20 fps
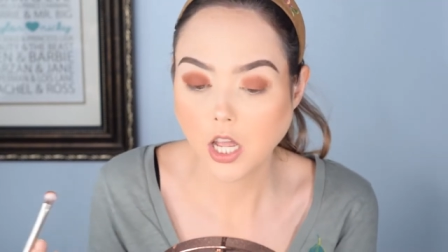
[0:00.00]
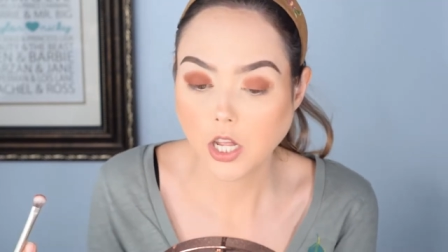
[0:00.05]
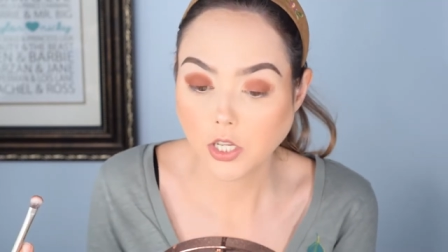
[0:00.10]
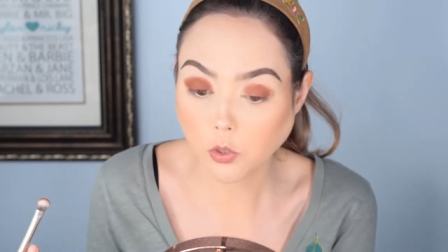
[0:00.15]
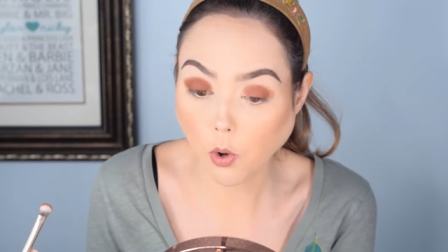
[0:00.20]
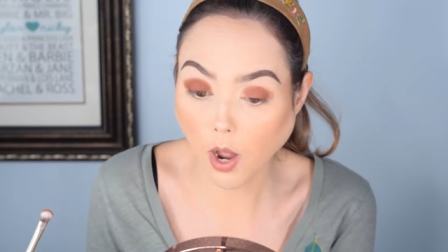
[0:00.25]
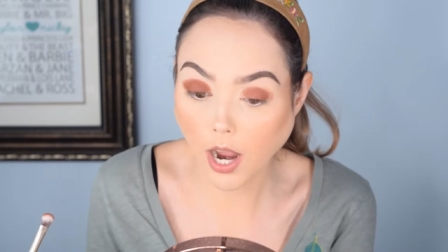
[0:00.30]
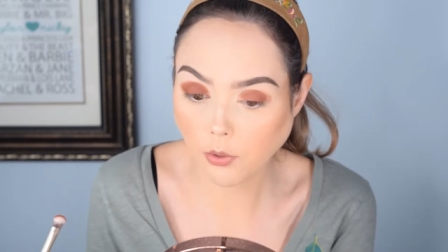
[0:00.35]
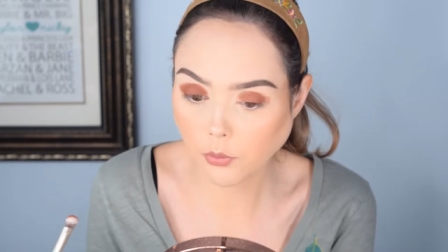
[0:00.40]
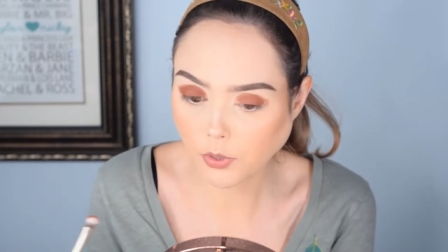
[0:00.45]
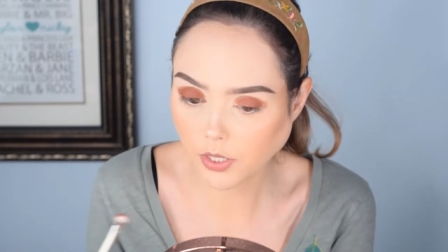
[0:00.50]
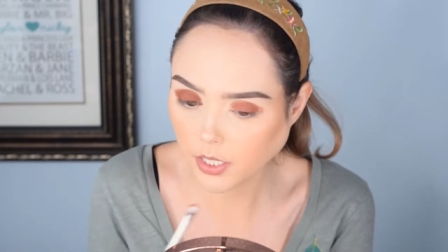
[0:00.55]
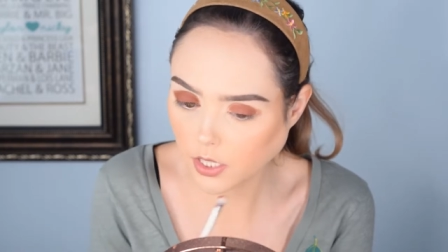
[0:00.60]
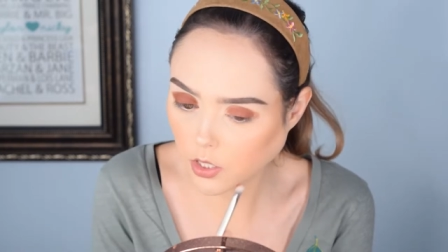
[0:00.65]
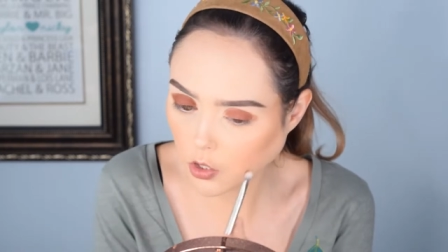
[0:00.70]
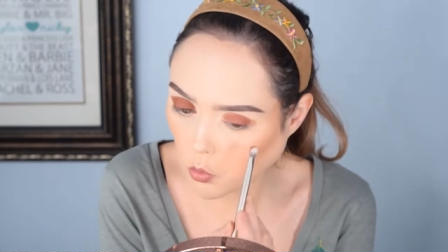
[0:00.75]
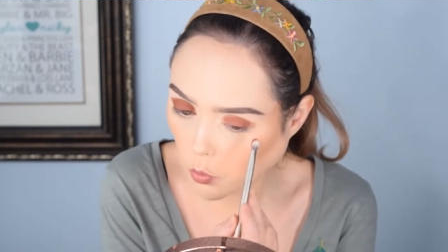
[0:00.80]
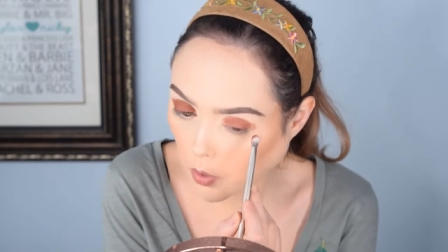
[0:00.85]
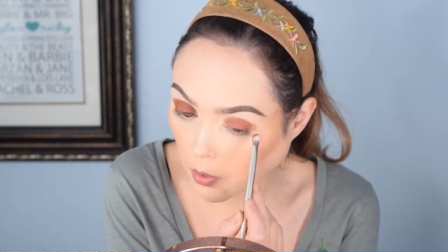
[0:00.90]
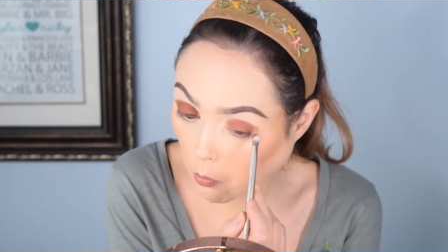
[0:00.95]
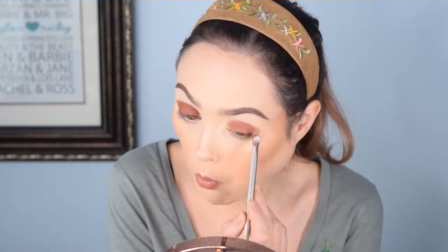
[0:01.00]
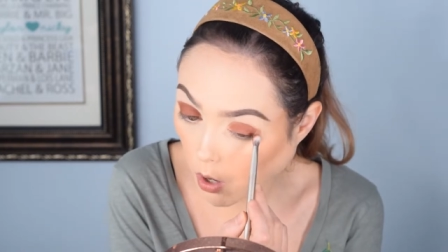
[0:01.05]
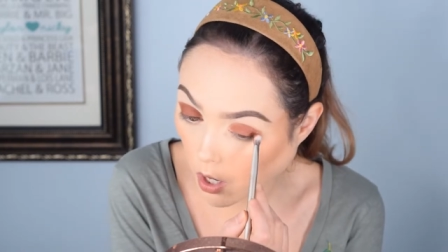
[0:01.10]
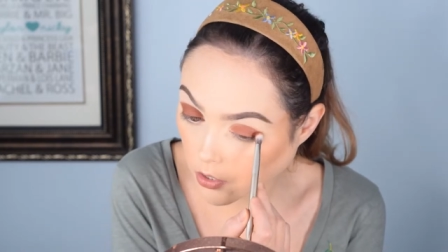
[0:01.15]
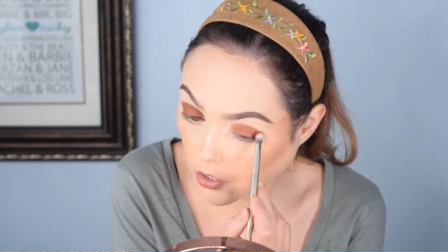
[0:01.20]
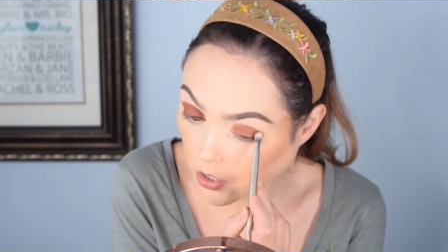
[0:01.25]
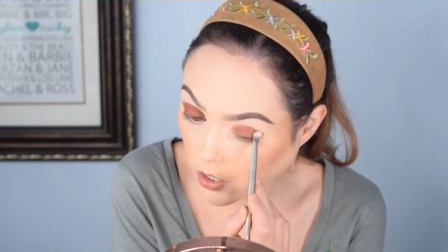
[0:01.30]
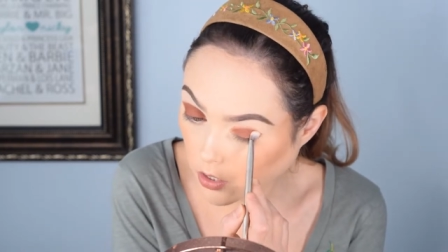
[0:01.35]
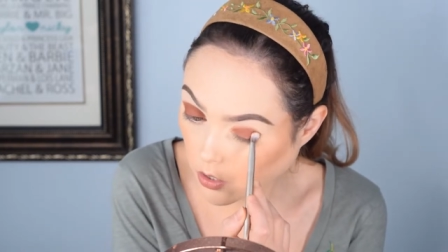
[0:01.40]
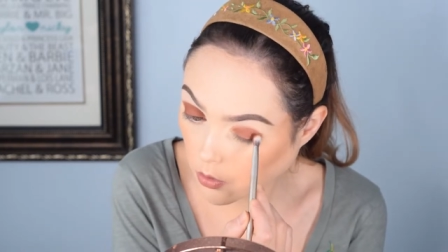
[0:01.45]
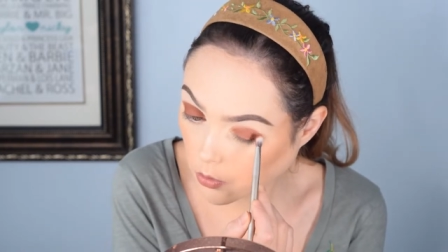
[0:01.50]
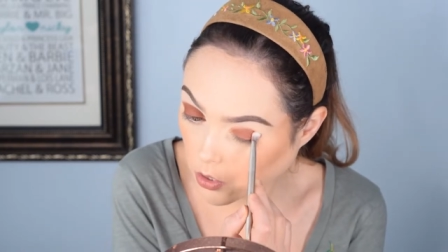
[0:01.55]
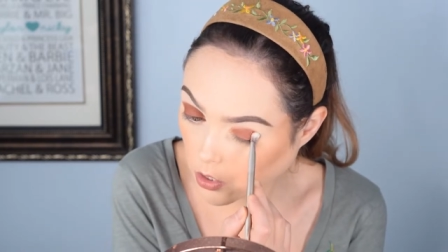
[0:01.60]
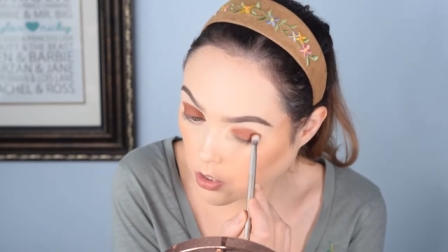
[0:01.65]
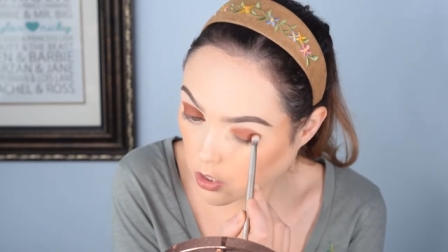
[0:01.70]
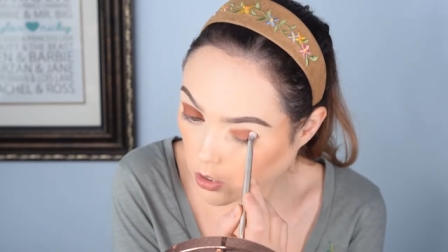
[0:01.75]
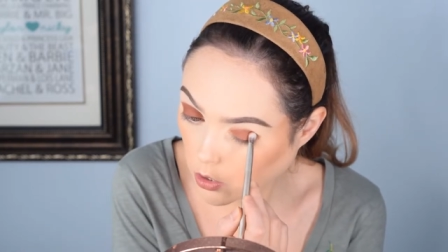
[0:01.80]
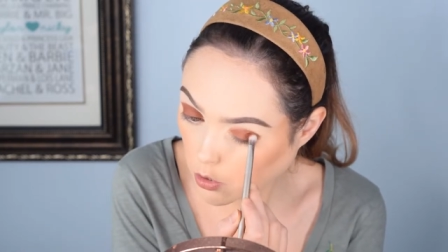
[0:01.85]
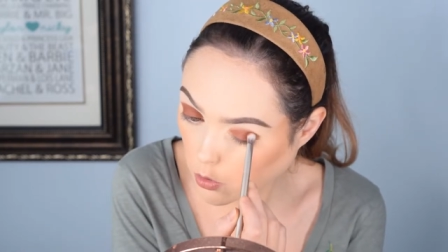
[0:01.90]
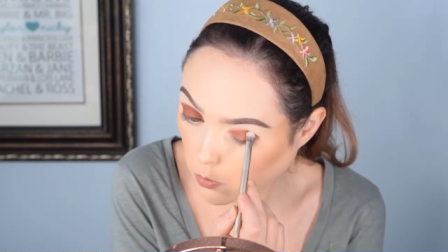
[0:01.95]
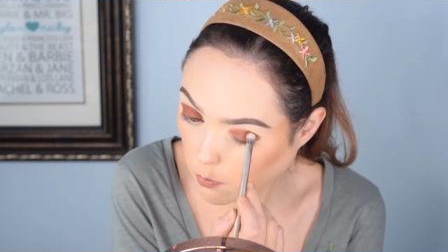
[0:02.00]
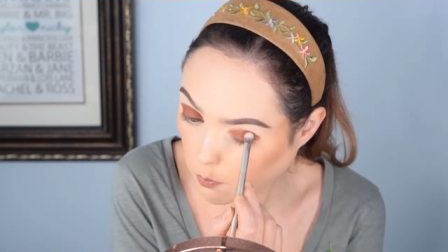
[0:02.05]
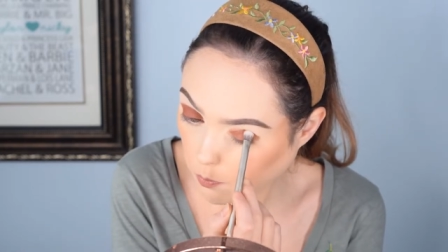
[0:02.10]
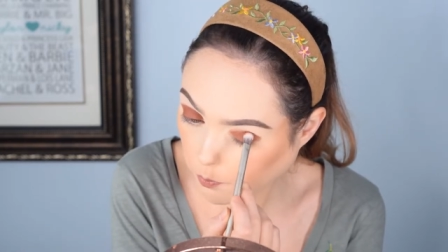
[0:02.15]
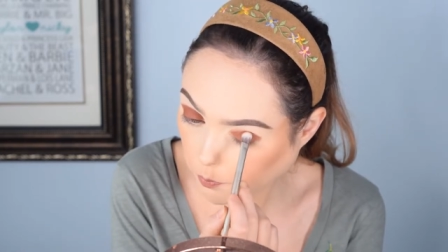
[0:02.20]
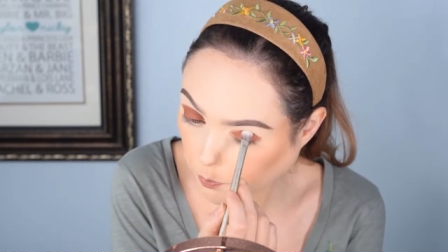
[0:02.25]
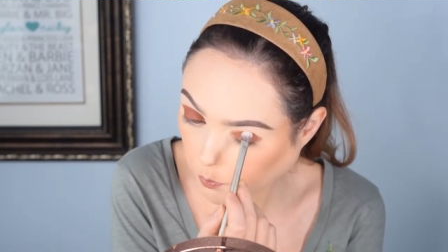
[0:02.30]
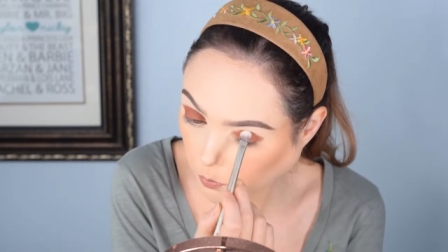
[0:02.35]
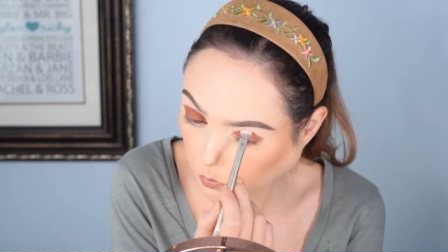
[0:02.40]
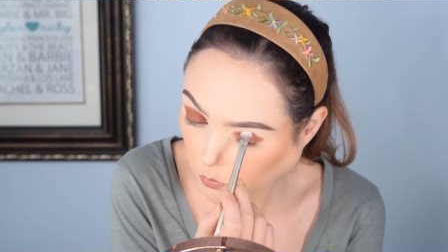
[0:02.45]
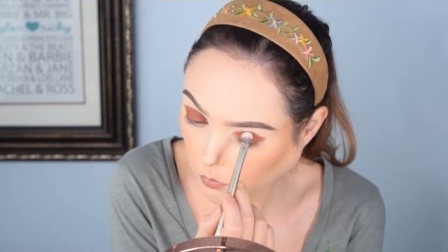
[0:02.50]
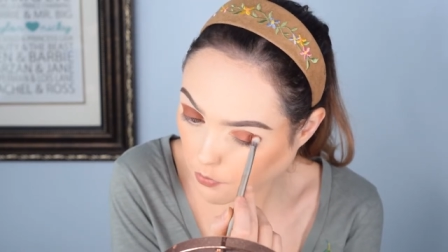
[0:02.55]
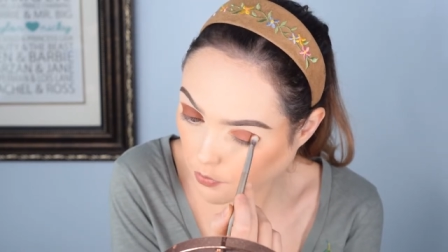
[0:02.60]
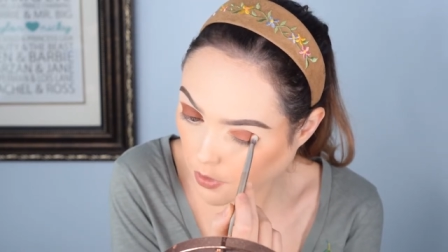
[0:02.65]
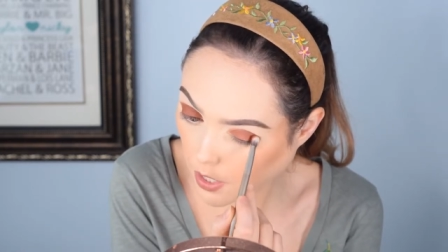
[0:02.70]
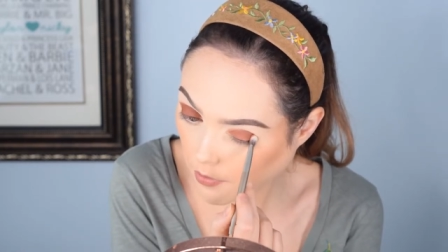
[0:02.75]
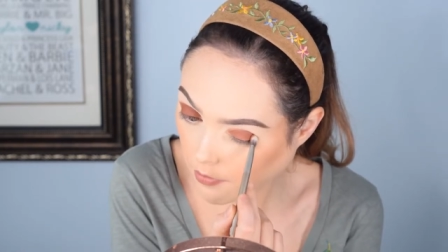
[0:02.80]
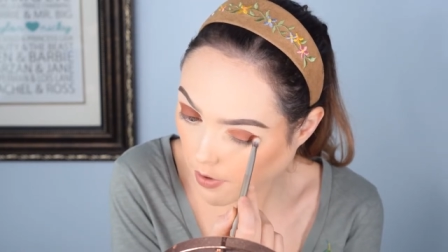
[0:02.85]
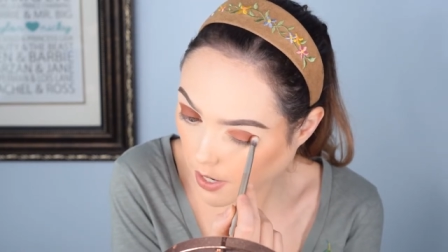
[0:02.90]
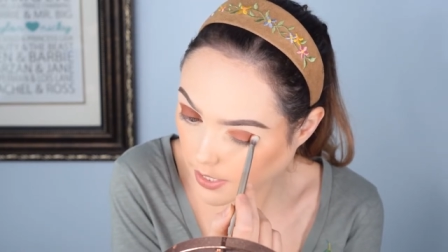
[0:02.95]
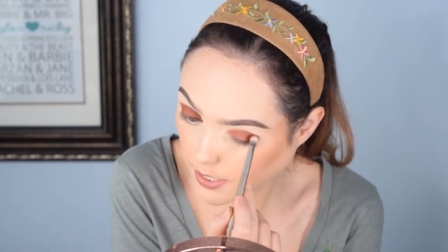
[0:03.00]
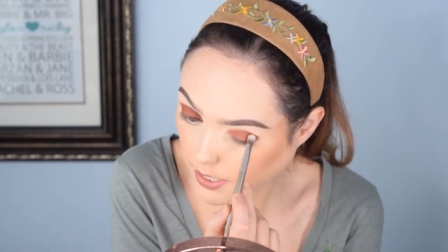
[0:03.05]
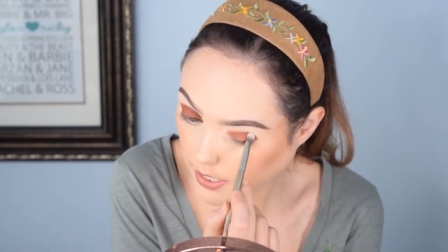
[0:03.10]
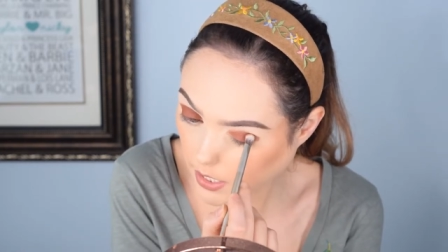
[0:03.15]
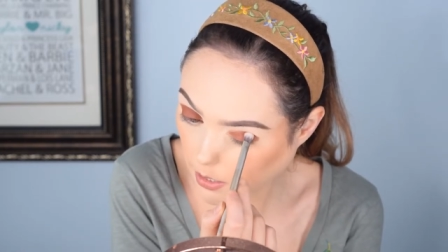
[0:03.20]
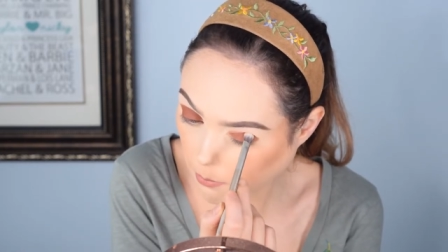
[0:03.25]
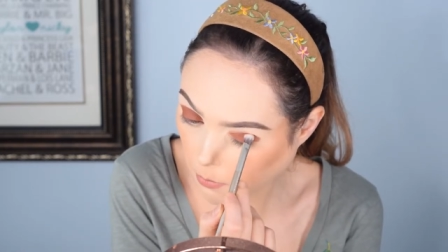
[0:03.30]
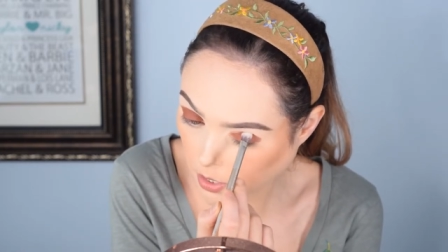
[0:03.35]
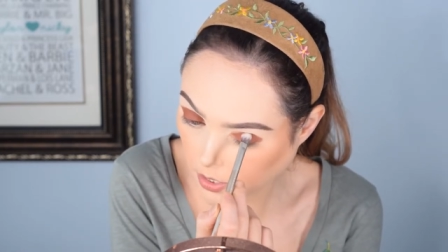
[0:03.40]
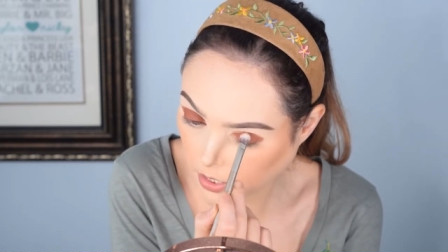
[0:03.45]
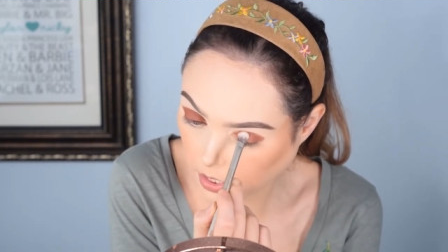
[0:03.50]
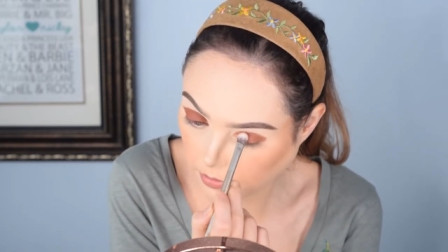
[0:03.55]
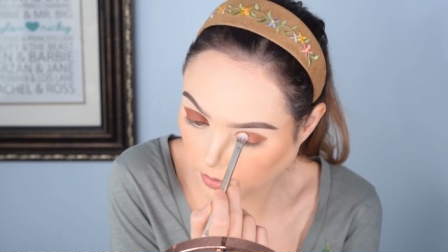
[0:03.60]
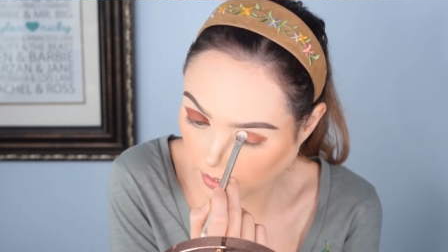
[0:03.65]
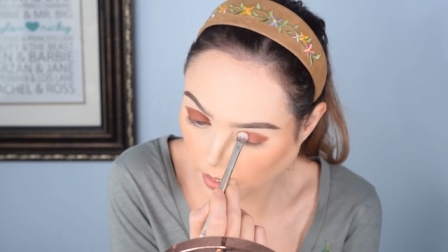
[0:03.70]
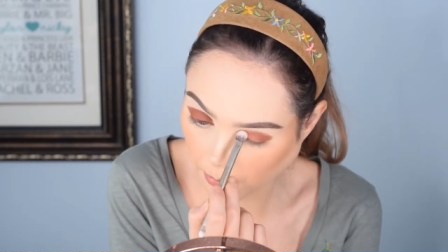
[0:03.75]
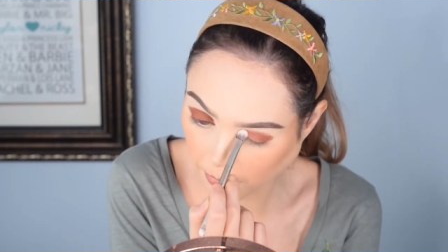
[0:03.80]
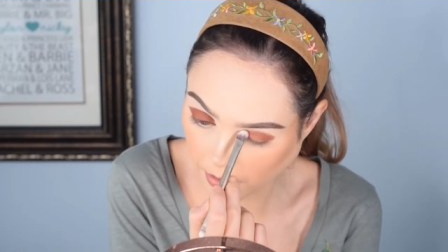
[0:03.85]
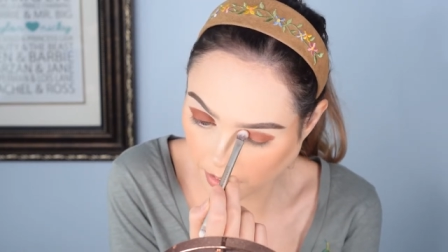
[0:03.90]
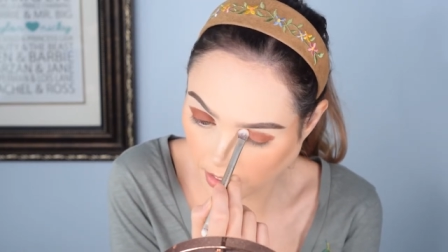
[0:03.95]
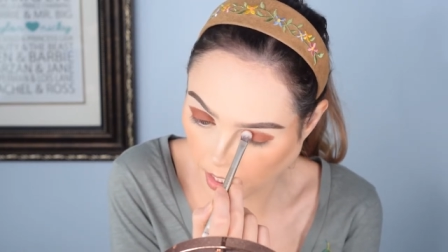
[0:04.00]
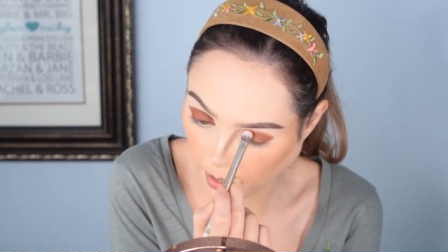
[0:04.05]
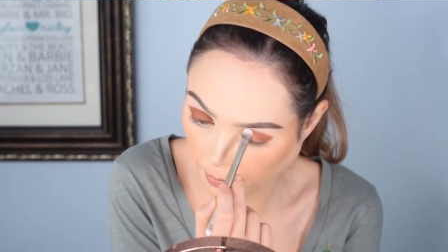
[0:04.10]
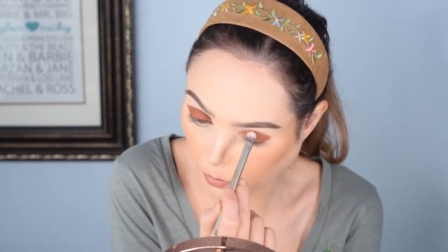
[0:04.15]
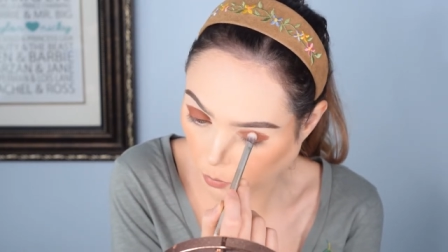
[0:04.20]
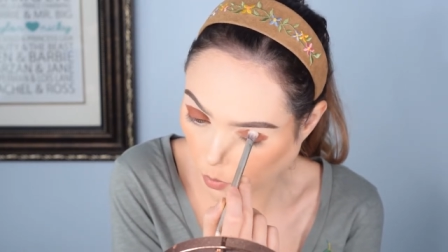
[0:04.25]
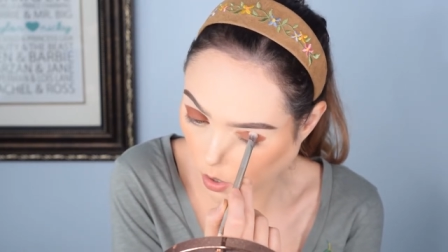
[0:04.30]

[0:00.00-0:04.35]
So I really enjoy watching those two. Pretty much if, if I see them on TV, I'm gonna stop and